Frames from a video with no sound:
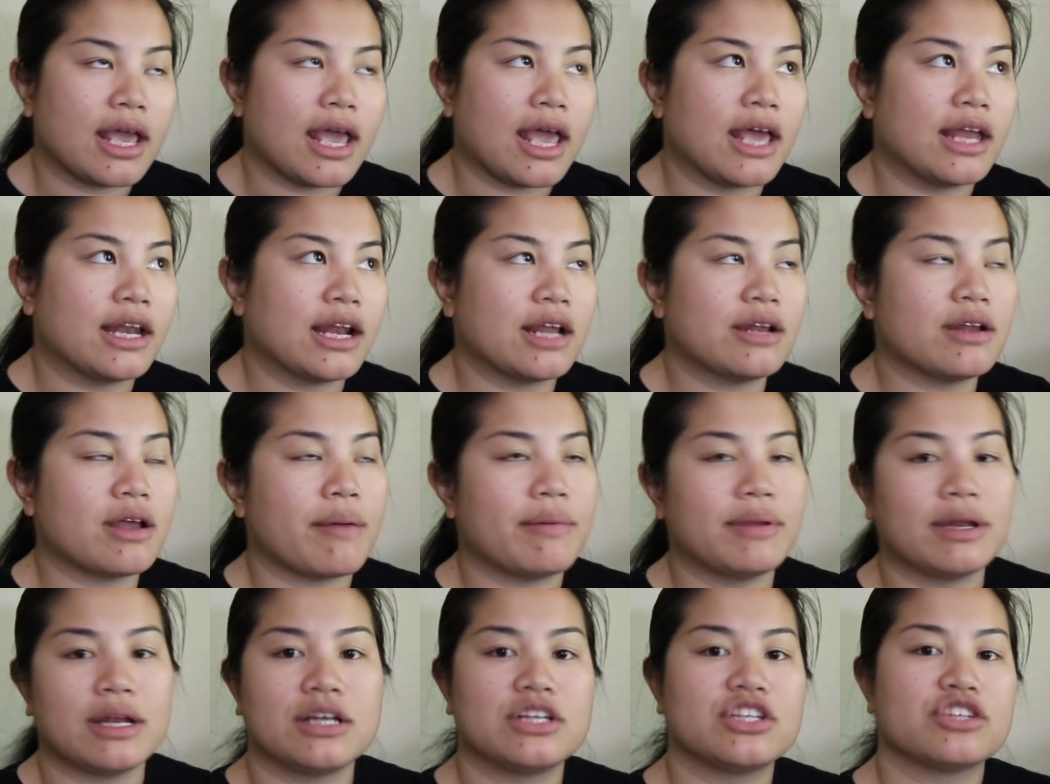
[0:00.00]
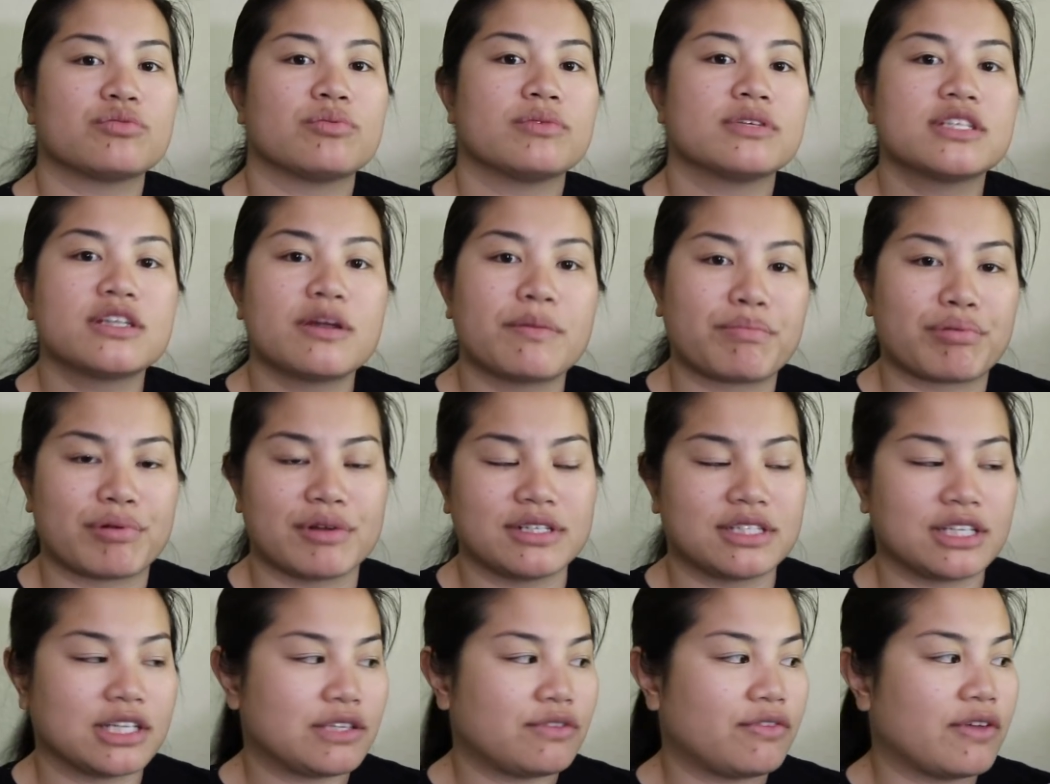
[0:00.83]
And, I mean, I just wasn't a
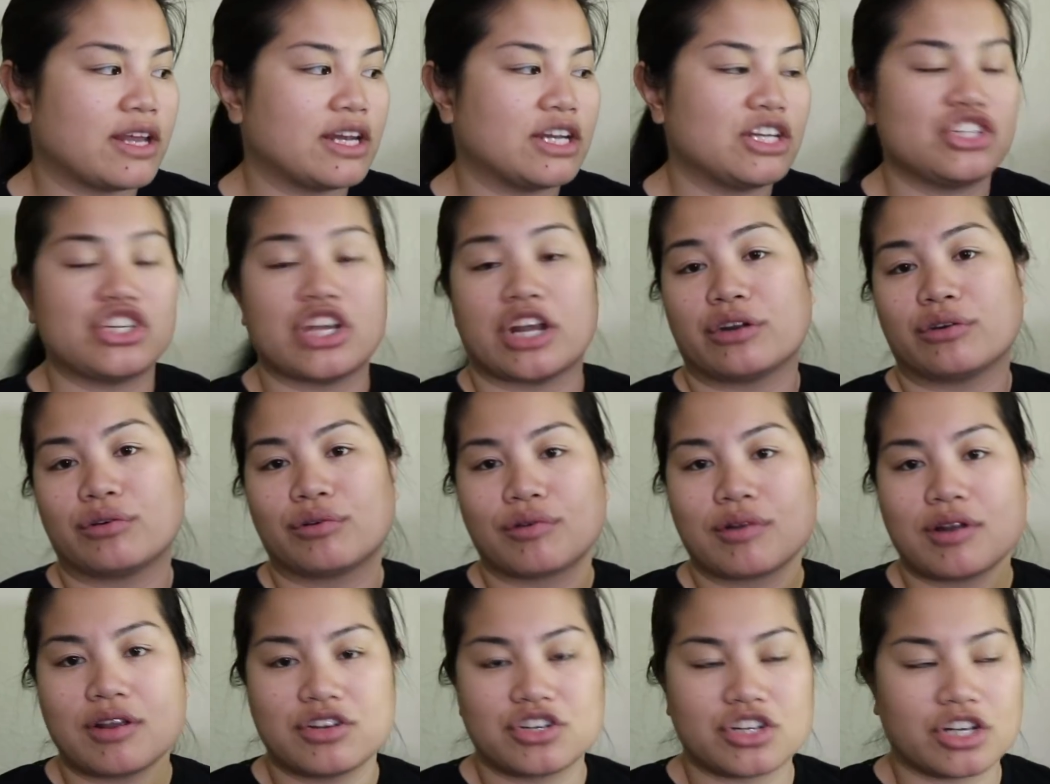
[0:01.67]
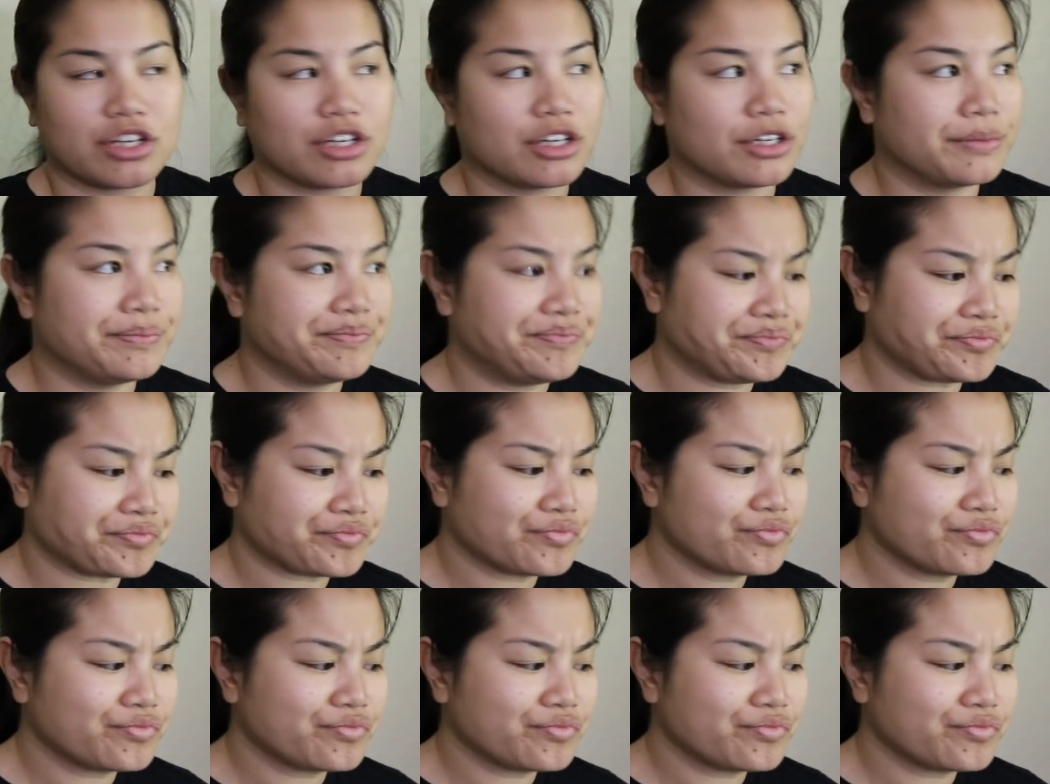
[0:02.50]
princess fan in general when I was younger.